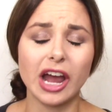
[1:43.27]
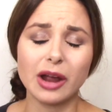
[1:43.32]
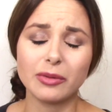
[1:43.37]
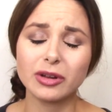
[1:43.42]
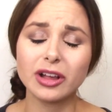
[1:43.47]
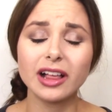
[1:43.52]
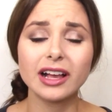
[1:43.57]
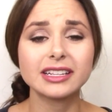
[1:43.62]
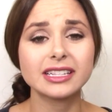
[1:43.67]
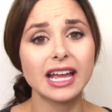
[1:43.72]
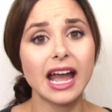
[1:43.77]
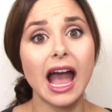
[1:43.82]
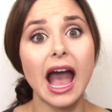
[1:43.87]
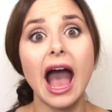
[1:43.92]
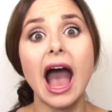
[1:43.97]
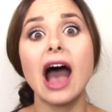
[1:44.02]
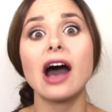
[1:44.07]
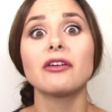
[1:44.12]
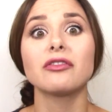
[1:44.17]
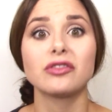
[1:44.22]
I realized
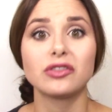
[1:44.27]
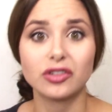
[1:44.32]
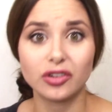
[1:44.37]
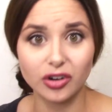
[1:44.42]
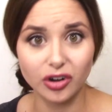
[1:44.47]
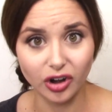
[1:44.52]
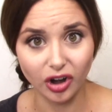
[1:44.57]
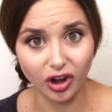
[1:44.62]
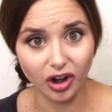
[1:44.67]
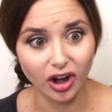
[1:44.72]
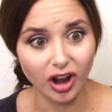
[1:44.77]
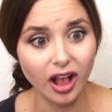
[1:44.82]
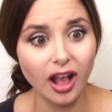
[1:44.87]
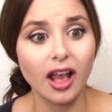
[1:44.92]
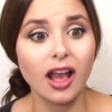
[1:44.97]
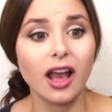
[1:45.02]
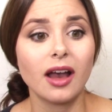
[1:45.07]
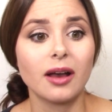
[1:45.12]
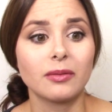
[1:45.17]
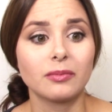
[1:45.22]
after
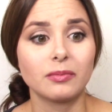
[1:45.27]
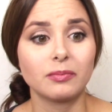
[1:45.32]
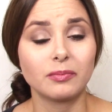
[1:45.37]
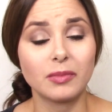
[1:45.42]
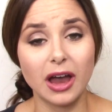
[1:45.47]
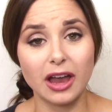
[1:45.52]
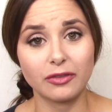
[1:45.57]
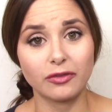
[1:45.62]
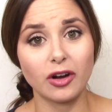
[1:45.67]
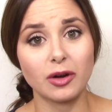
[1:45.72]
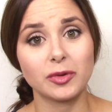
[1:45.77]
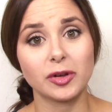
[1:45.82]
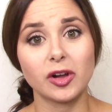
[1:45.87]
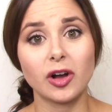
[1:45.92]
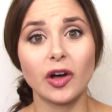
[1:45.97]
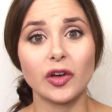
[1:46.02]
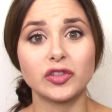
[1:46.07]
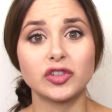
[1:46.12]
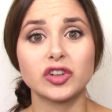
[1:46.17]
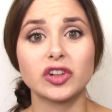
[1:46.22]
my
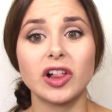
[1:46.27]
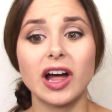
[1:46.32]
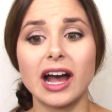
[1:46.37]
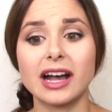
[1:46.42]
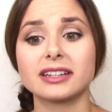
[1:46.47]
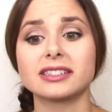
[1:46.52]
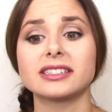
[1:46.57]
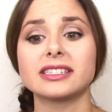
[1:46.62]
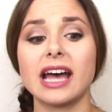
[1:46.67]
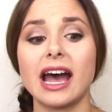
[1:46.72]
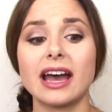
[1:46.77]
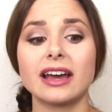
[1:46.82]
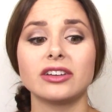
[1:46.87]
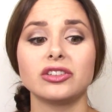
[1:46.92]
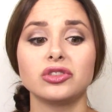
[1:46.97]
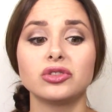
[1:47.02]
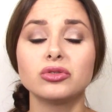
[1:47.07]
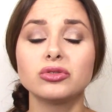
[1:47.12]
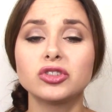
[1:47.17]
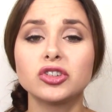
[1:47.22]
pharmacology class that
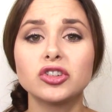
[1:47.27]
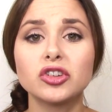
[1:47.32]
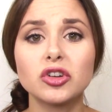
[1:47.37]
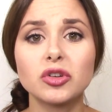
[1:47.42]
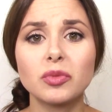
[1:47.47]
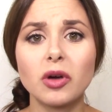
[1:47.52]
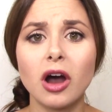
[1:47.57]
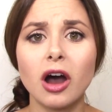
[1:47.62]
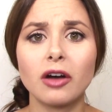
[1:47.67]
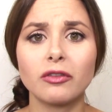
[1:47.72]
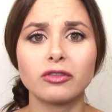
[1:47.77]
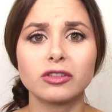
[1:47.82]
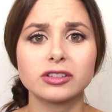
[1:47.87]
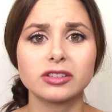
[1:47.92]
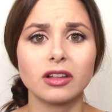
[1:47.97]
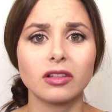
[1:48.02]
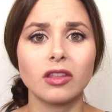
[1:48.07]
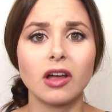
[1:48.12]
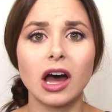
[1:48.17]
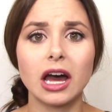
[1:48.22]
YouTube offers
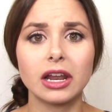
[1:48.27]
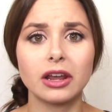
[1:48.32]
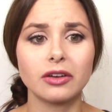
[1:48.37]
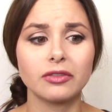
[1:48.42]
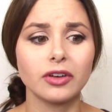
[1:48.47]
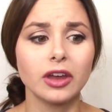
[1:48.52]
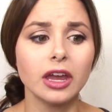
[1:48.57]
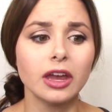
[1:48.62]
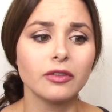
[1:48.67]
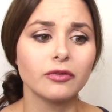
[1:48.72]
a lot of